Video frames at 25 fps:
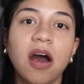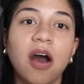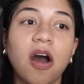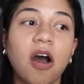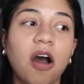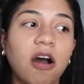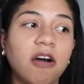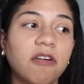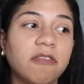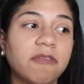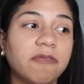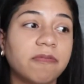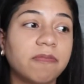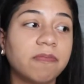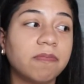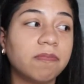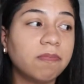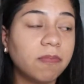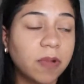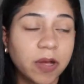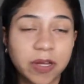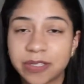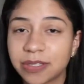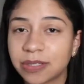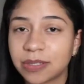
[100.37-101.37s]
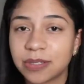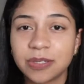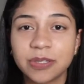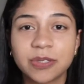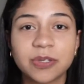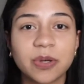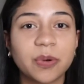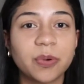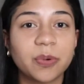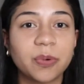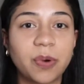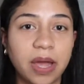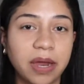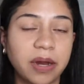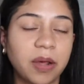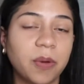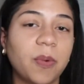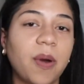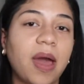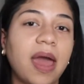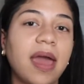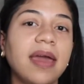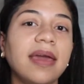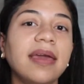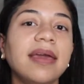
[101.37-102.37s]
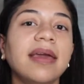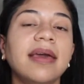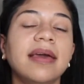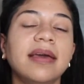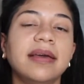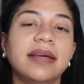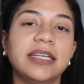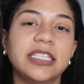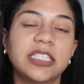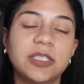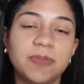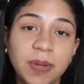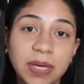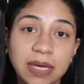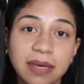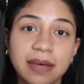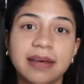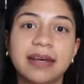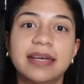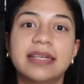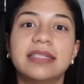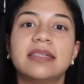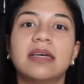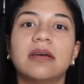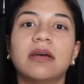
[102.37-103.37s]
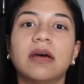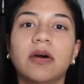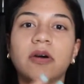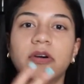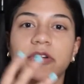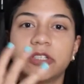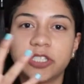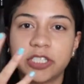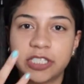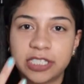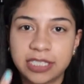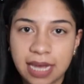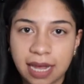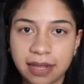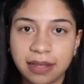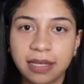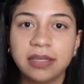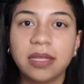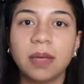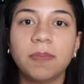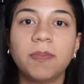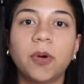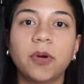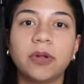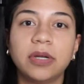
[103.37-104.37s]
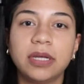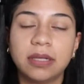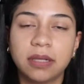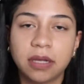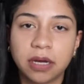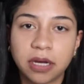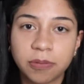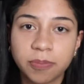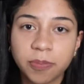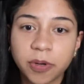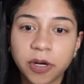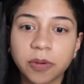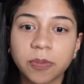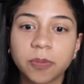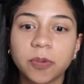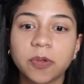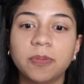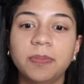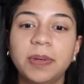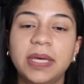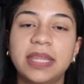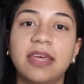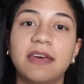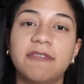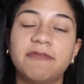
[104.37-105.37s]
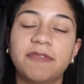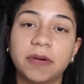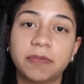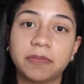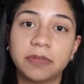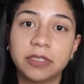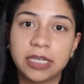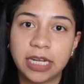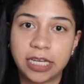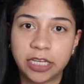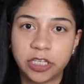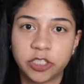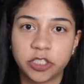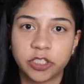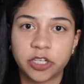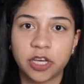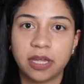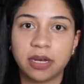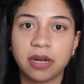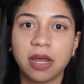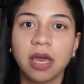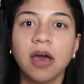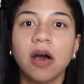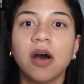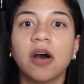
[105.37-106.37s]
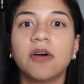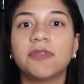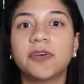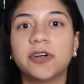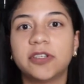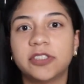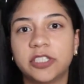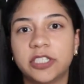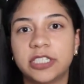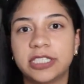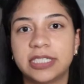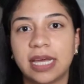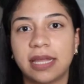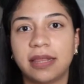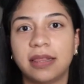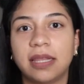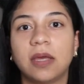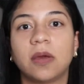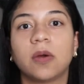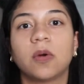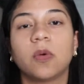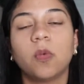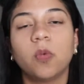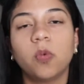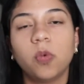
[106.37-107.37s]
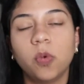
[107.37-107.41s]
of muscles right away is because understanding the bony landmark will be the foundation of understanding